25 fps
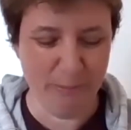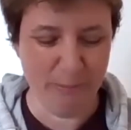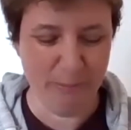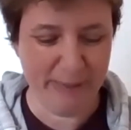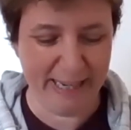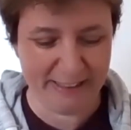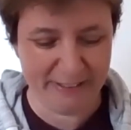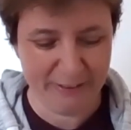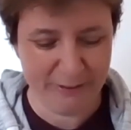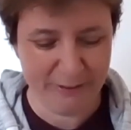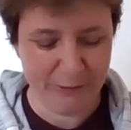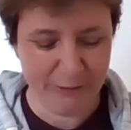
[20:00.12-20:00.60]
to
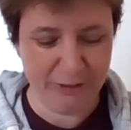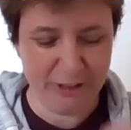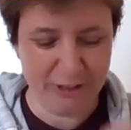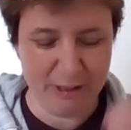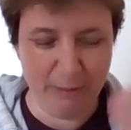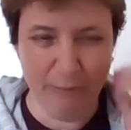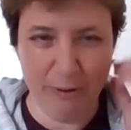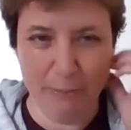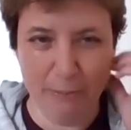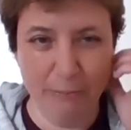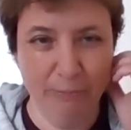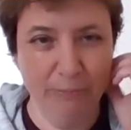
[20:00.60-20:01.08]
jump back
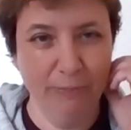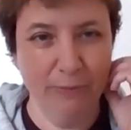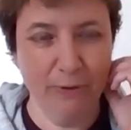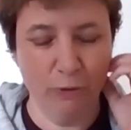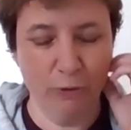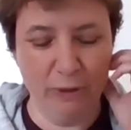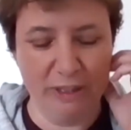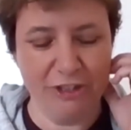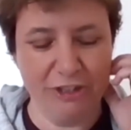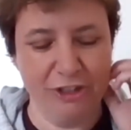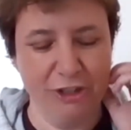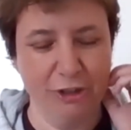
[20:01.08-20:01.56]
to some of the
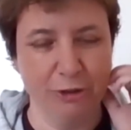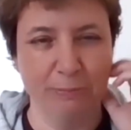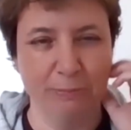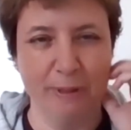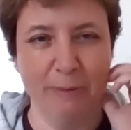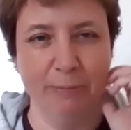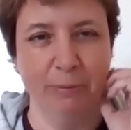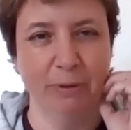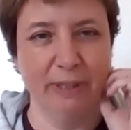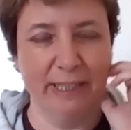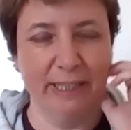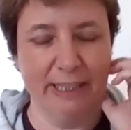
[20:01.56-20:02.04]

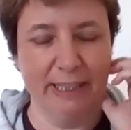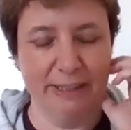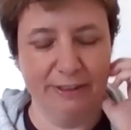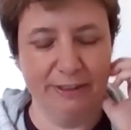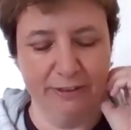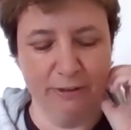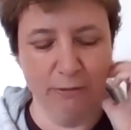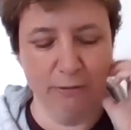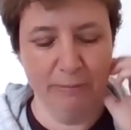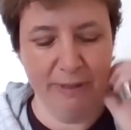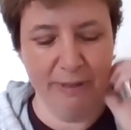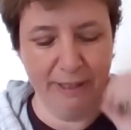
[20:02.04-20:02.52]
questions people
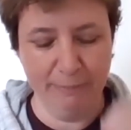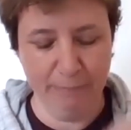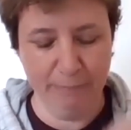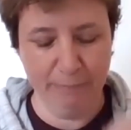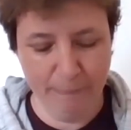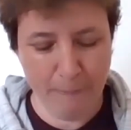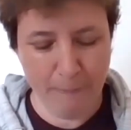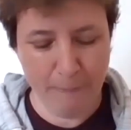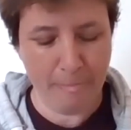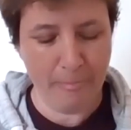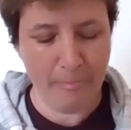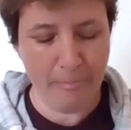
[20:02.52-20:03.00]
had
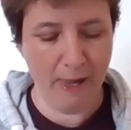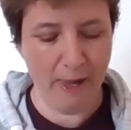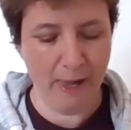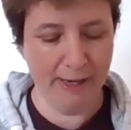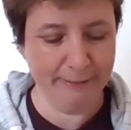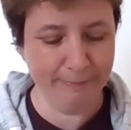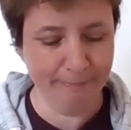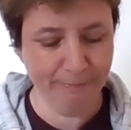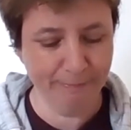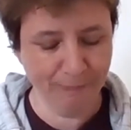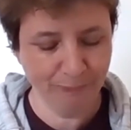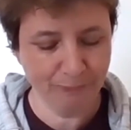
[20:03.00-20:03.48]
submitted
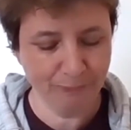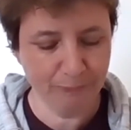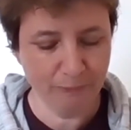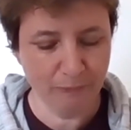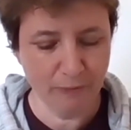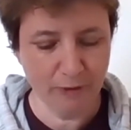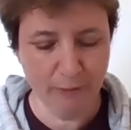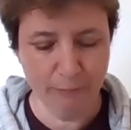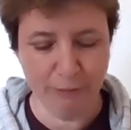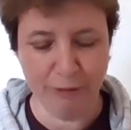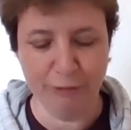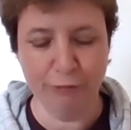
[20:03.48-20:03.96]

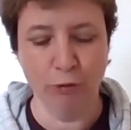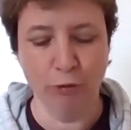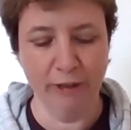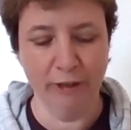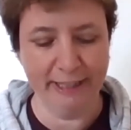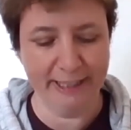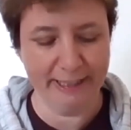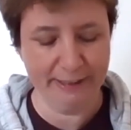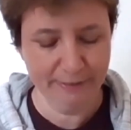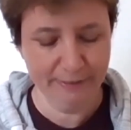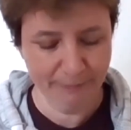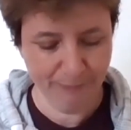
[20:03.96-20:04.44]
um,
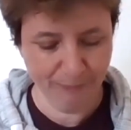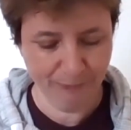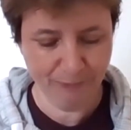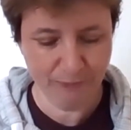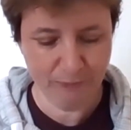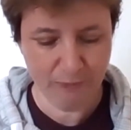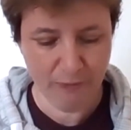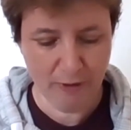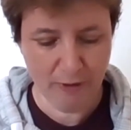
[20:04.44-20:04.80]
beforehand.